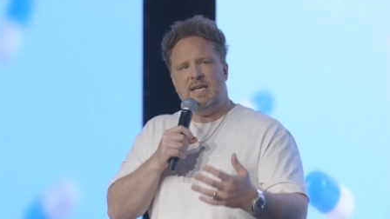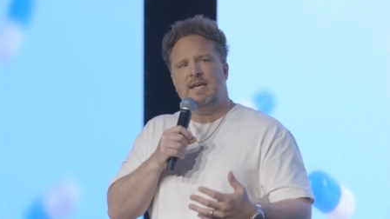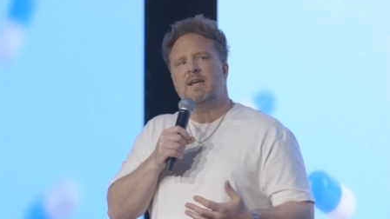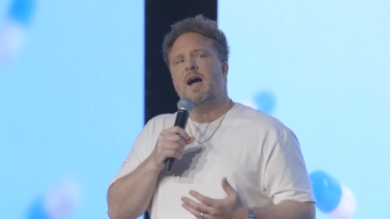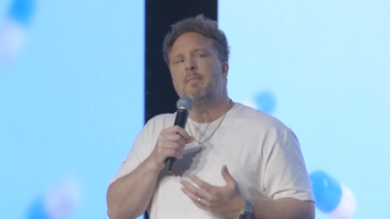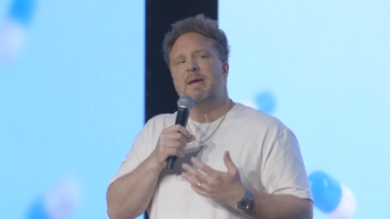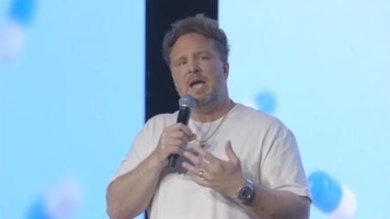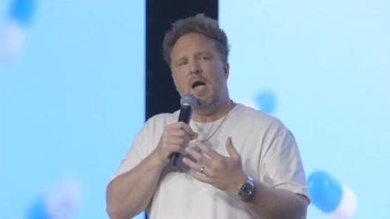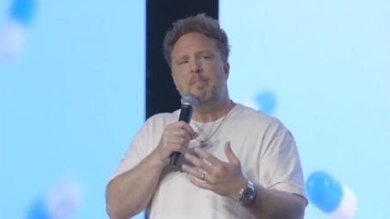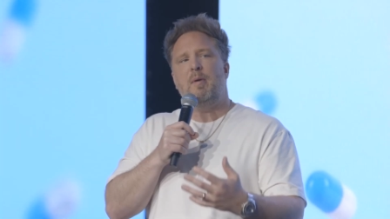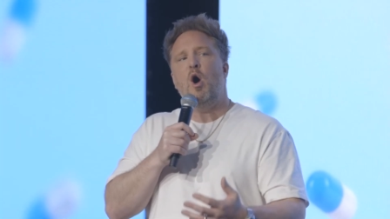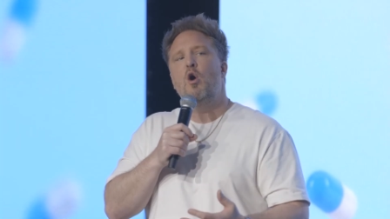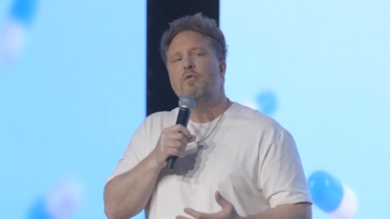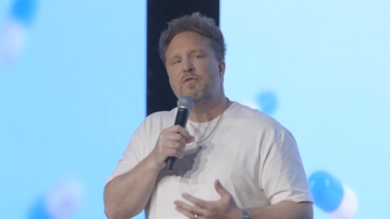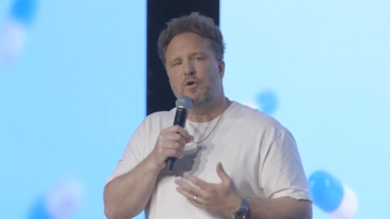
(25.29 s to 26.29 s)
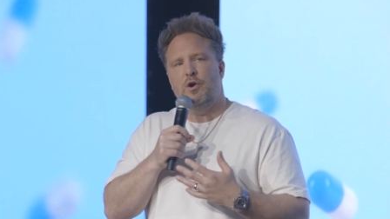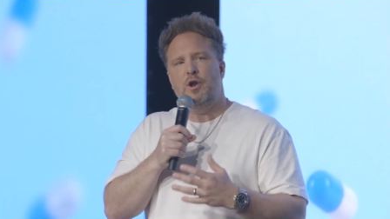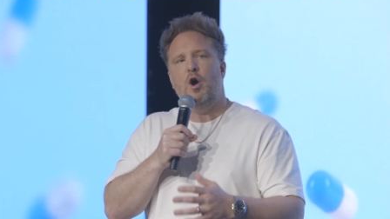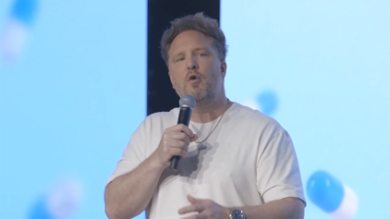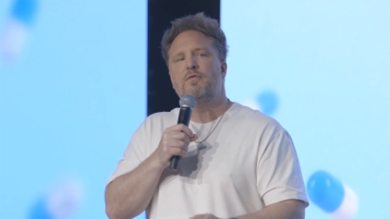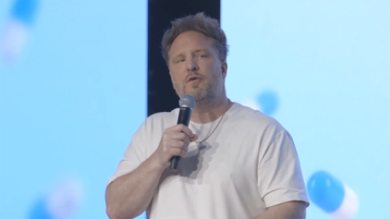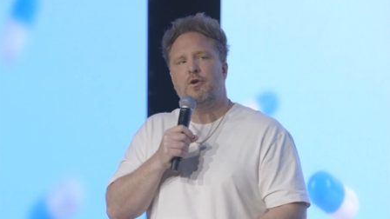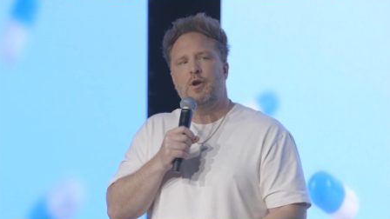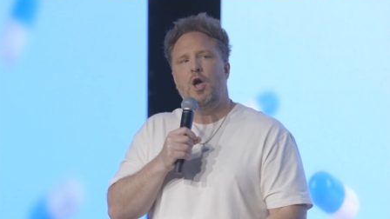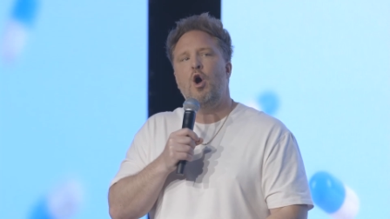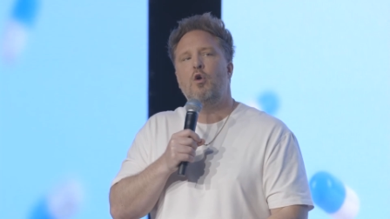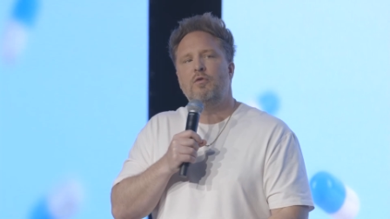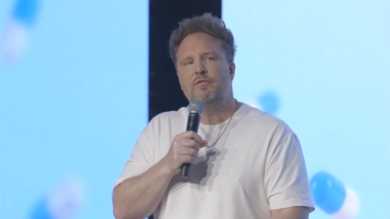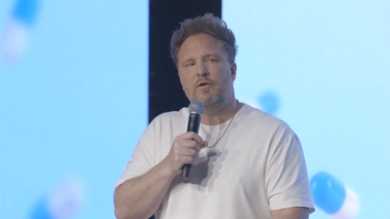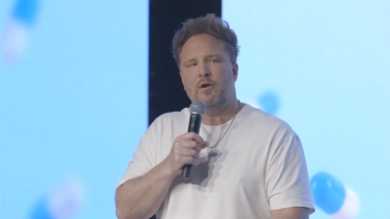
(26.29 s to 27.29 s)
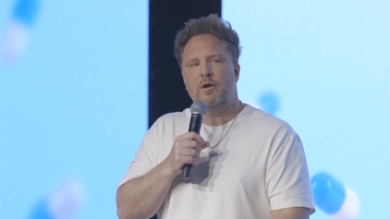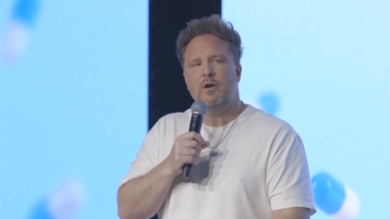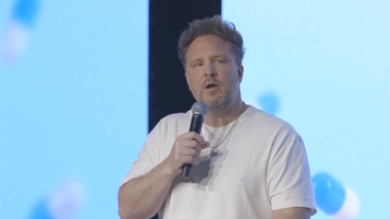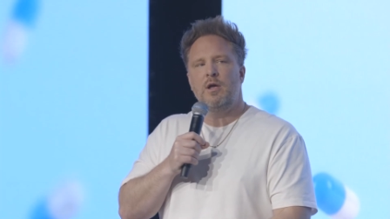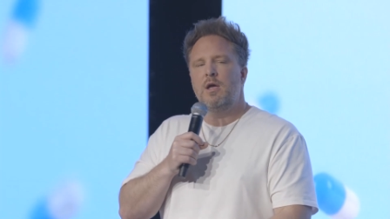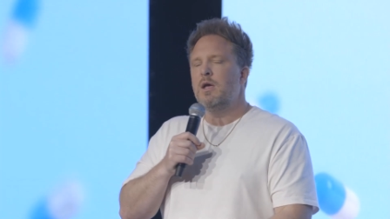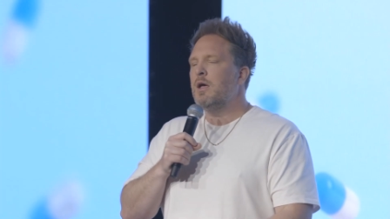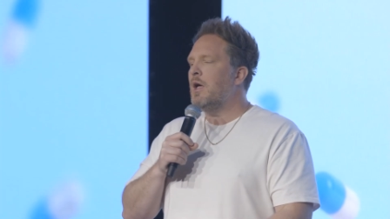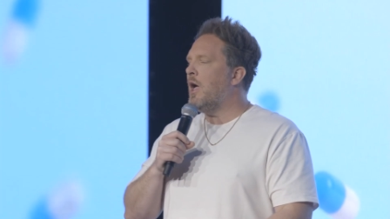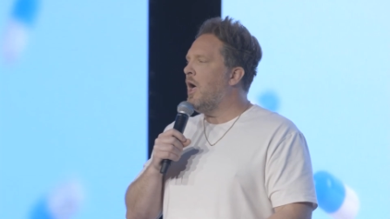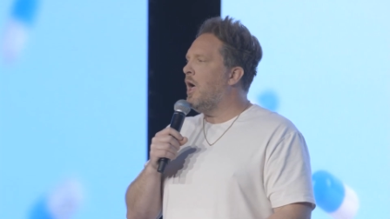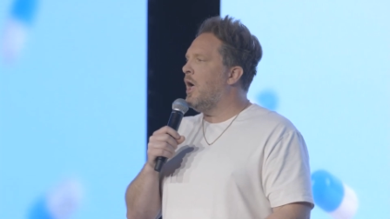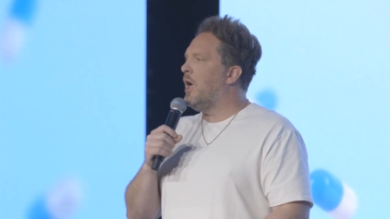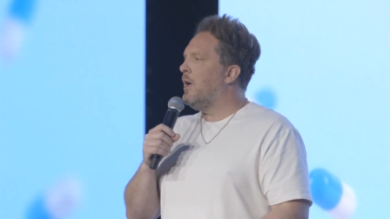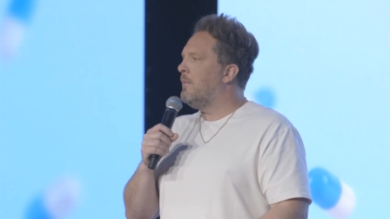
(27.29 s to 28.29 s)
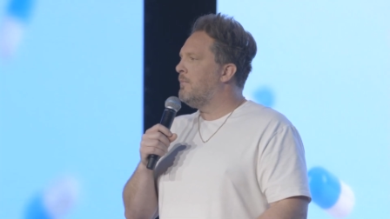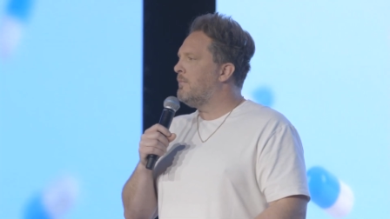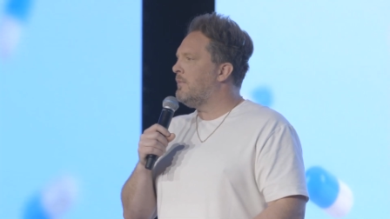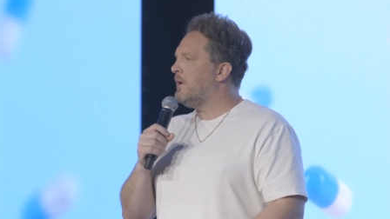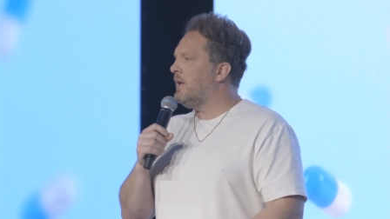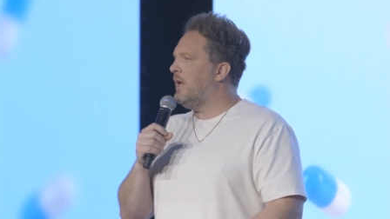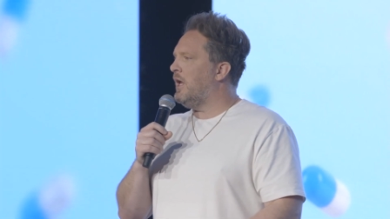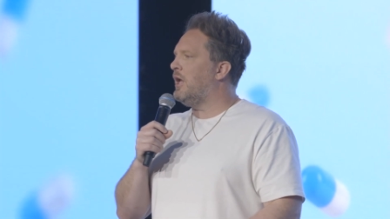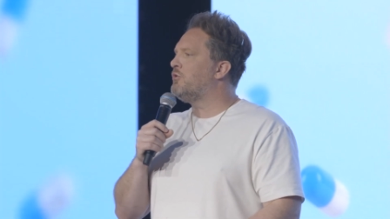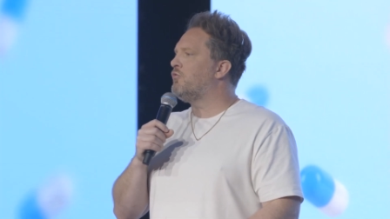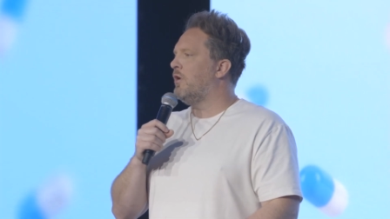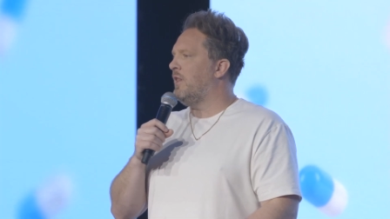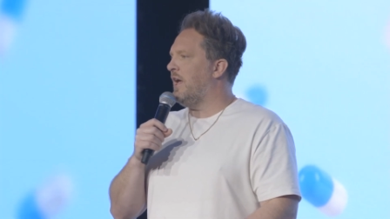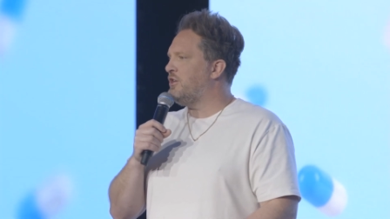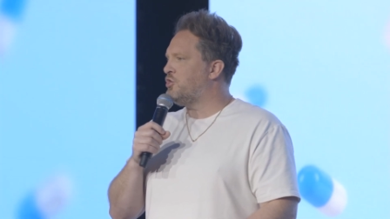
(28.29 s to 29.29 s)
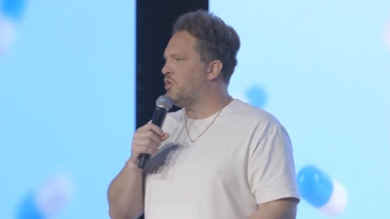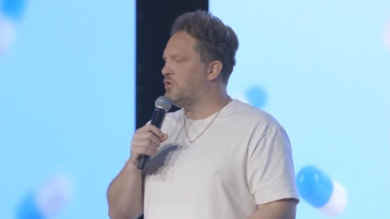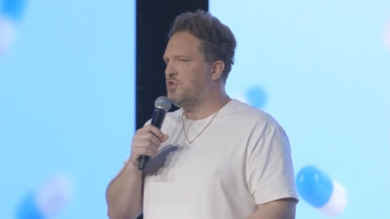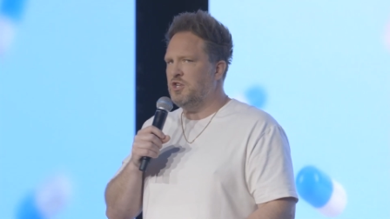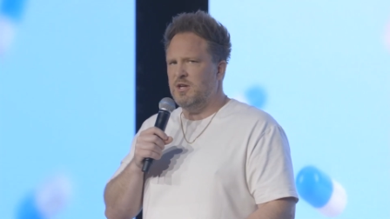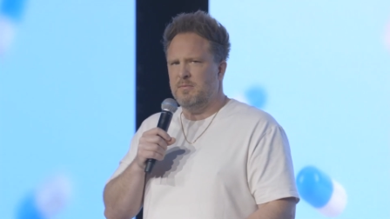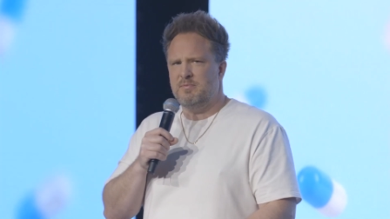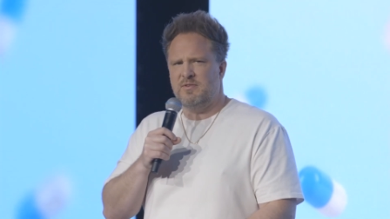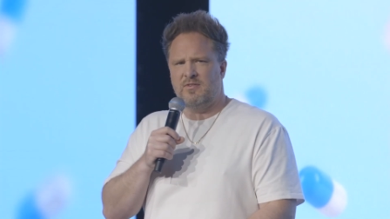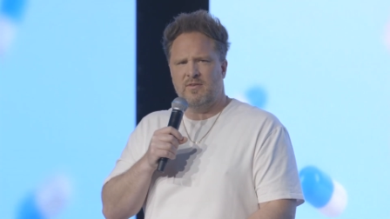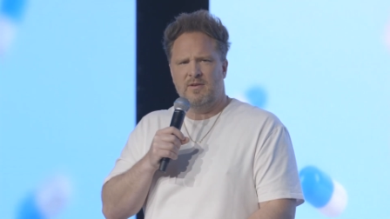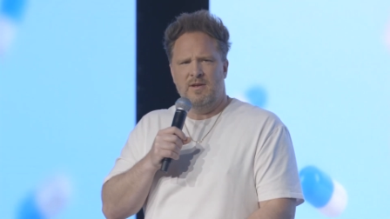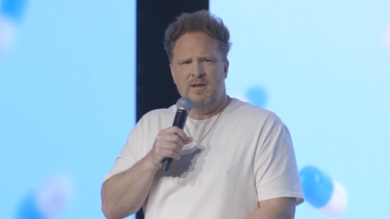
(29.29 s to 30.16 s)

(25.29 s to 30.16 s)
coming up over and over and over um, in, in relationships.